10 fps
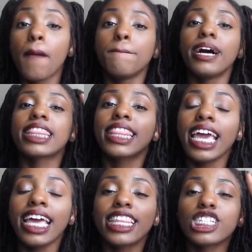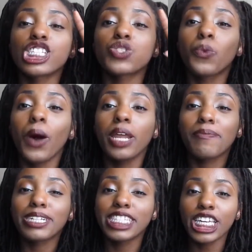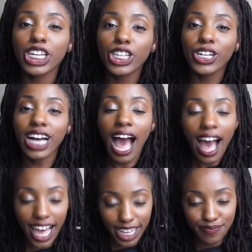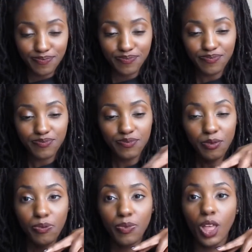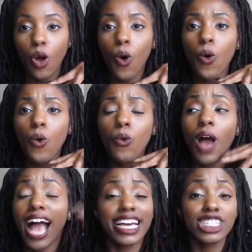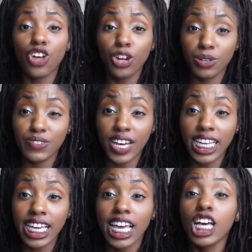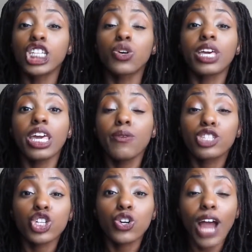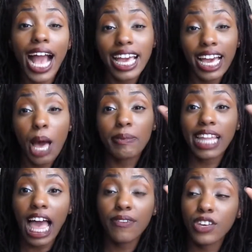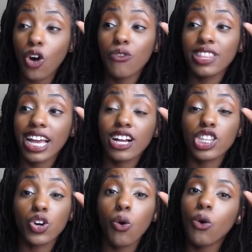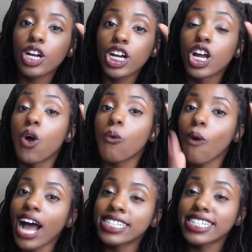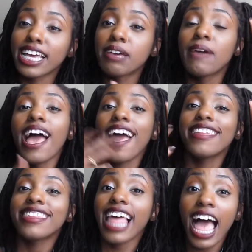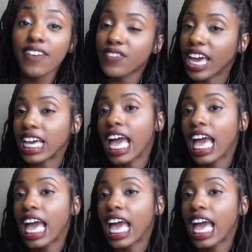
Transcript: But then there's this one particular guy who I guess thought it was funny. So he was cracking up laughing over there in the corner, watching him and laughing.